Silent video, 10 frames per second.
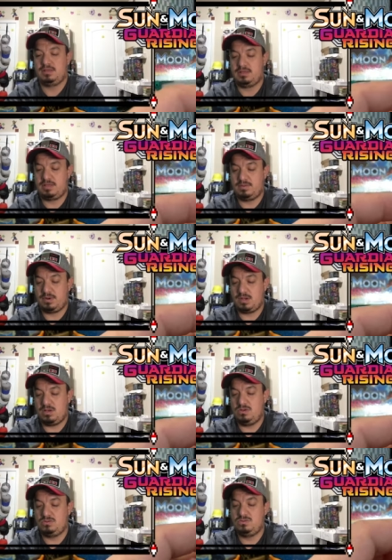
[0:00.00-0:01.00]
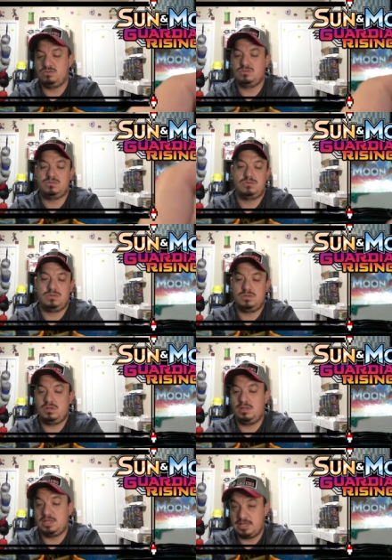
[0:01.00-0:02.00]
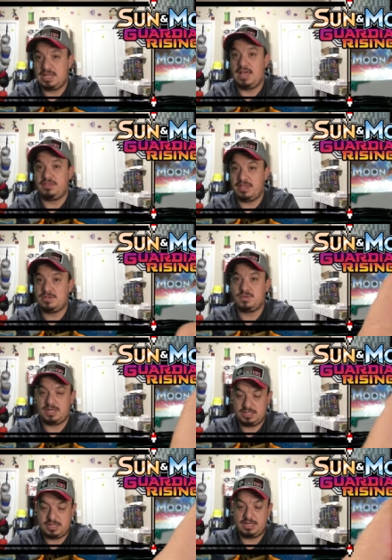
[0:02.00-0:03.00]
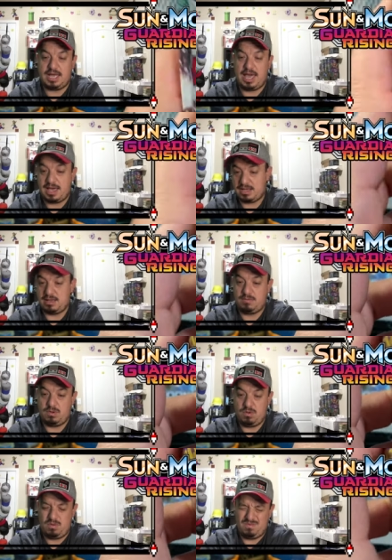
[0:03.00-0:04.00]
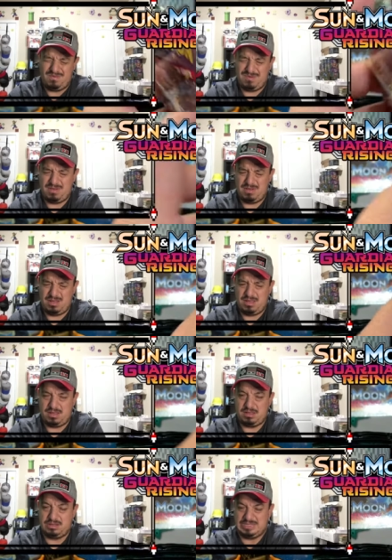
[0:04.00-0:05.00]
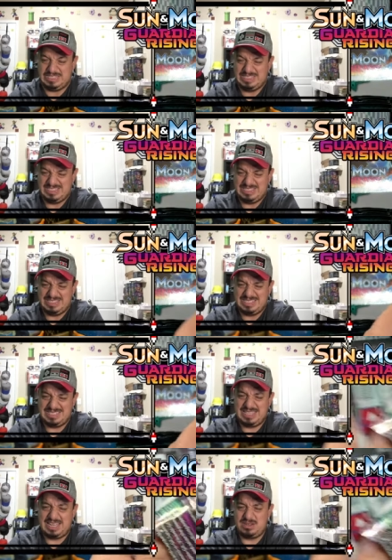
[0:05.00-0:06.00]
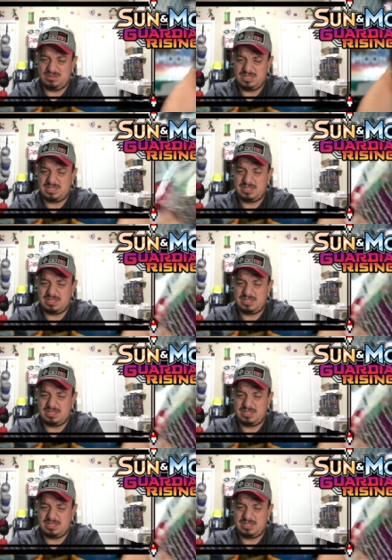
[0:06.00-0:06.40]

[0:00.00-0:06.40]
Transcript: Here we go. Now this one is a Hakamo. Oh that noise